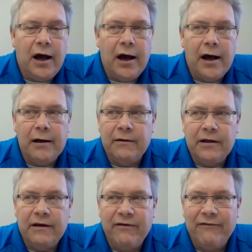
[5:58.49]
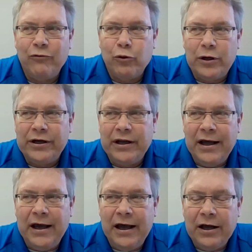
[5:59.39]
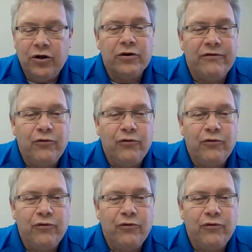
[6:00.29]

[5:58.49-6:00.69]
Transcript: Uh, if everyone could